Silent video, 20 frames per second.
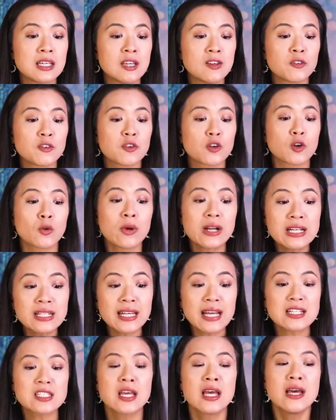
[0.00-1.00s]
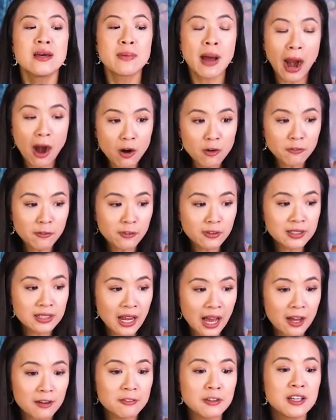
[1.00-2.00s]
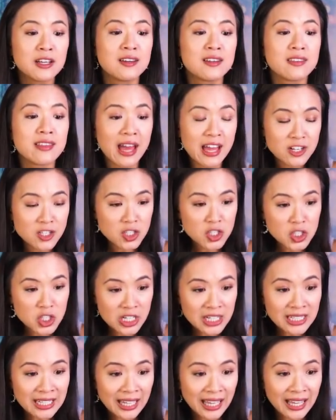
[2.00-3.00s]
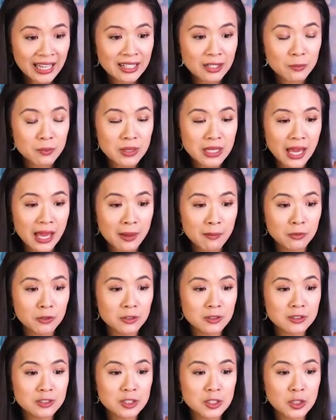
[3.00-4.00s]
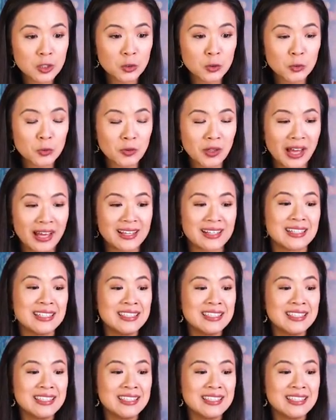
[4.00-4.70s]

if Corinne gets powerful enough, then she can be able to like,